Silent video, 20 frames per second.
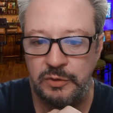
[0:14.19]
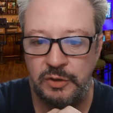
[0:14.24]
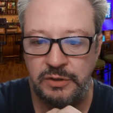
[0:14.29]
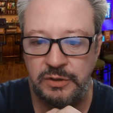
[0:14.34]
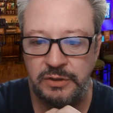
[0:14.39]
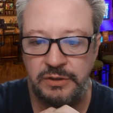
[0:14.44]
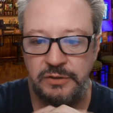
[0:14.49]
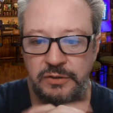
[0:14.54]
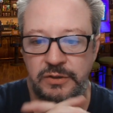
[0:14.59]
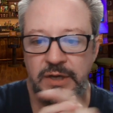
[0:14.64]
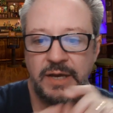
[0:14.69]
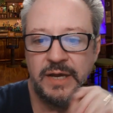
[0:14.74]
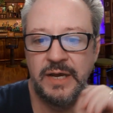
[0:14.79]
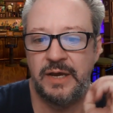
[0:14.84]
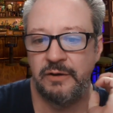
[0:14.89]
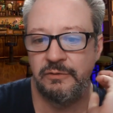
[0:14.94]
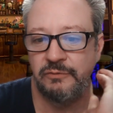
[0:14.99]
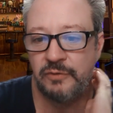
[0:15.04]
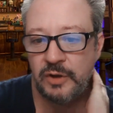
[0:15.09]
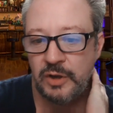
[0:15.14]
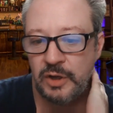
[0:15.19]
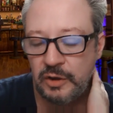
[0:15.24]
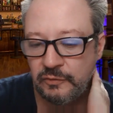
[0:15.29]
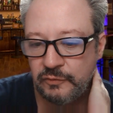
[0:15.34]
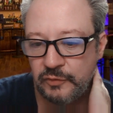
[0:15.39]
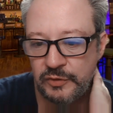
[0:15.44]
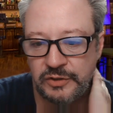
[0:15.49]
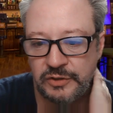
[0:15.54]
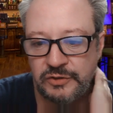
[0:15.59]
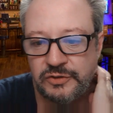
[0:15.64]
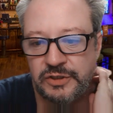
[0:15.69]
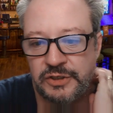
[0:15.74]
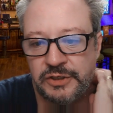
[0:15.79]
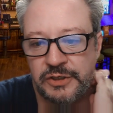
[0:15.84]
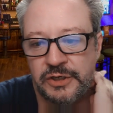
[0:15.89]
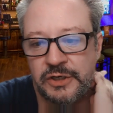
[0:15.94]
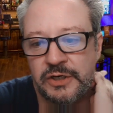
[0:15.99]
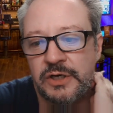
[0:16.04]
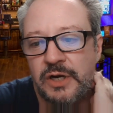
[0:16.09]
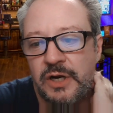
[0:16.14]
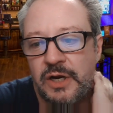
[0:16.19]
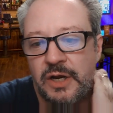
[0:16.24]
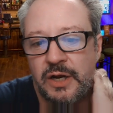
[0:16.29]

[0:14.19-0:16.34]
looking to have for this year.